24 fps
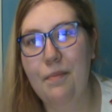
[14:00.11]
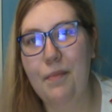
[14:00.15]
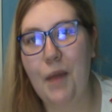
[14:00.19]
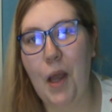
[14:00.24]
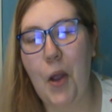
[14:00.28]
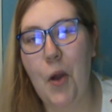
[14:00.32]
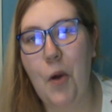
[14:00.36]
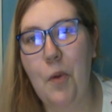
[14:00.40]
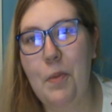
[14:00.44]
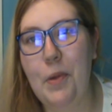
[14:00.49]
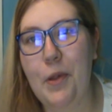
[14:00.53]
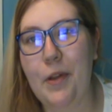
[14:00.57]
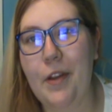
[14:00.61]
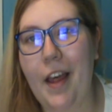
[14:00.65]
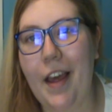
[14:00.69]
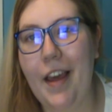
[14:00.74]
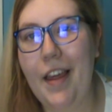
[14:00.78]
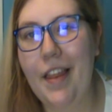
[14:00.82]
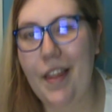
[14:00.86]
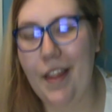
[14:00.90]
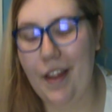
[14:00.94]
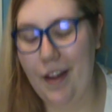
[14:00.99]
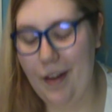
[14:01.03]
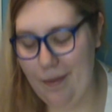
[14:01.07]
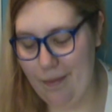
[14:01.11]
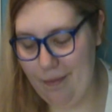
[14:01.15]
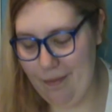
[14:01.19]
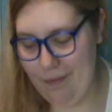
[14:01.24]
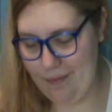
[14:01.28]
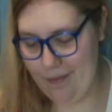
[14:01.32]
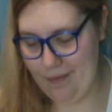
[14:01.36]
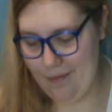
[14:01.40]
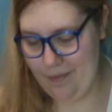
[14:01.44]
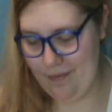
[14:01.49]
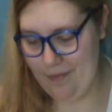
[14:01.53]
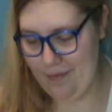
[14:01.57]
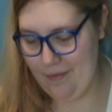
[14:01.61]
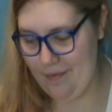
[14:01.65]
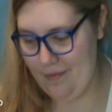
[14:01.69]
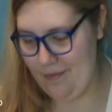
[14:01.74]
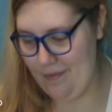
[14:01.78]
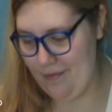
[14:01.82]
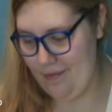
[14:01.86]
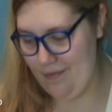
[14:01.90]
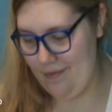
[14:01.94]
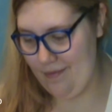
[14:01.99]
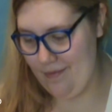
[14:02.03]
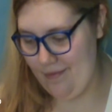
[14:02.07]
I hope you like them.
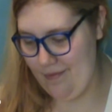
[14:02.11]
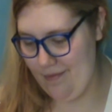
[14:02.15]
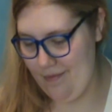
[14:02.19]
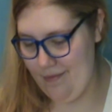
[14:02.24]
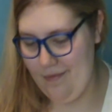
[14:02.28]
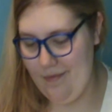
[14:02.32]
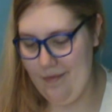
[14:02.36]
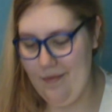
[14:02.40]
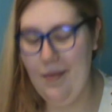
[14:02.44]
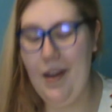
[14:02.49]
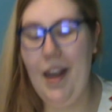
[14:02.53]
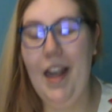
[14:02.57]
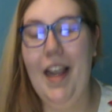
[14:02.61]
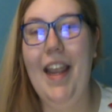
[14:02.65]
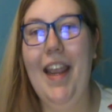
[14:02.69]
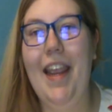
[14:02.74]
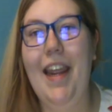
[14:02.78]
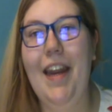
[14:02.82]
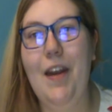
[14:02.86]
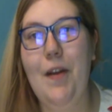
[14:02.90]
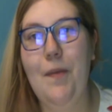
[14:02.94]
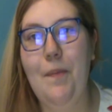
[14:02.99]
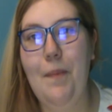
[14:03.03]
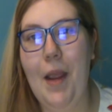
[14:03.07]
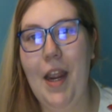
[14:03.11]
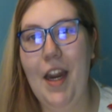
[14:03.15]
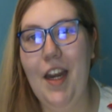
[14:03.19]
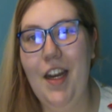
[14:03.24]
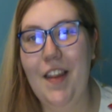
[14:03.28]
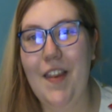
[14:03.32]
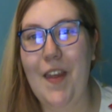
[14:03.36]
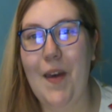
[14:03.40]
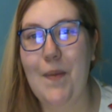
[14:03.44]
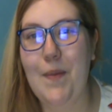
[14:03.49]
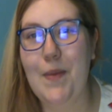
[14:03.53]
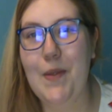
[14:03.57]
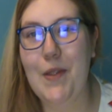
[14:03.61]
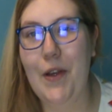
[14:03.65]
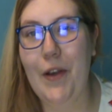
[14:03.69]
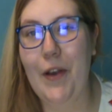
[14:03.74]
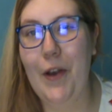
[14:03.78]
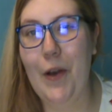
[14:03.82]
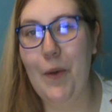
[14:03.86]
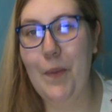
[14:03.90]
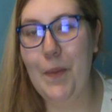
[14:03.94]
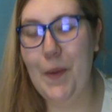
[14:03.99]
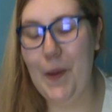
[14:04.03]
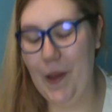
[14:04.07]
I hated painting them, so I
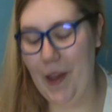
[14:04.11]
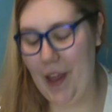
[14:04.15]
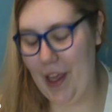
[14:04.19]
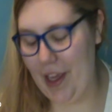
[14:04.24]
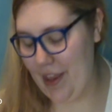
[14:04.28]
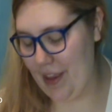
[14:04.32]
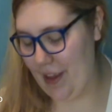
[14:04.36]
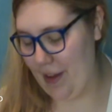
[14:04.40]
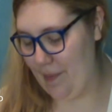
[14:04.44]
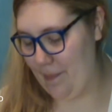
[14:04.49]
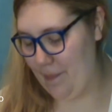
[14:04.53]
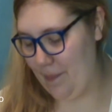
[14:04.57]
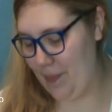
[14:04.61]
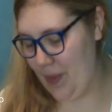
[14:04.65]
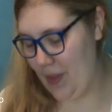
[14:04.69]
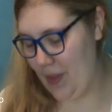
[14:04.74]
hope you like them.